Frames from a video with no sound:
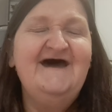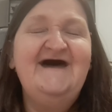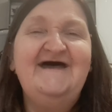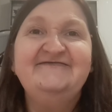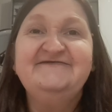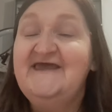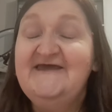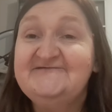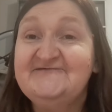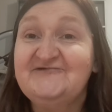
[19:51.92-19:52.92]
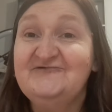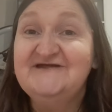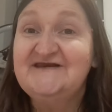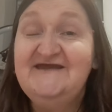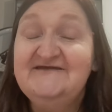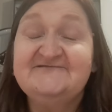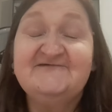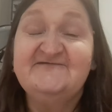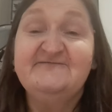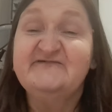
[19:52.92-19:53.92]
And yeah, she's doing great.
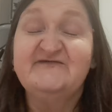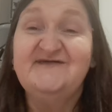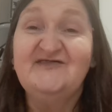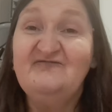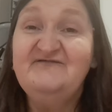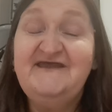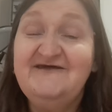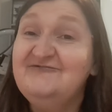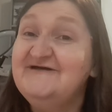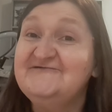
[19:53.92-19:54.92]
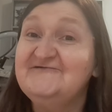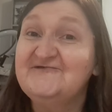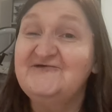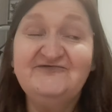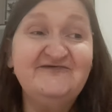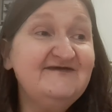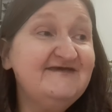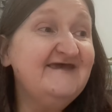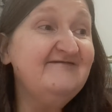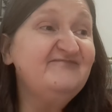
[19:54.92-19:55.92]
She seems to be loving it, which is good.
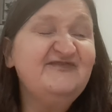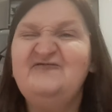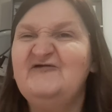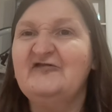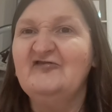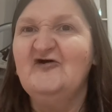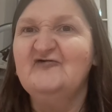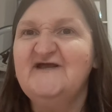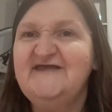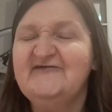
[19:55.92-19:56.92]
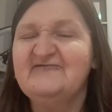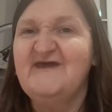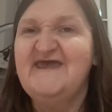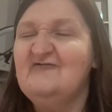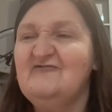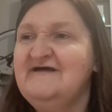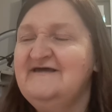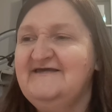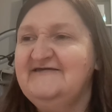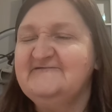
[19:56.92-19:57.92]
And they've had a lot of rain as well.
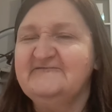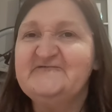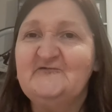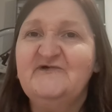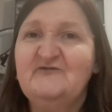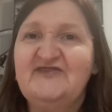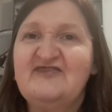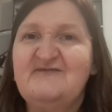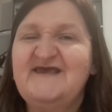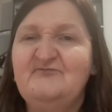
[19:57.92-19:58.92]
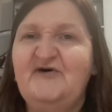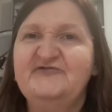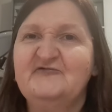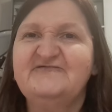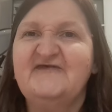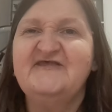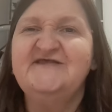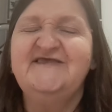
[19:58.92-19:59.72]
She was showing me one of the big puddles that they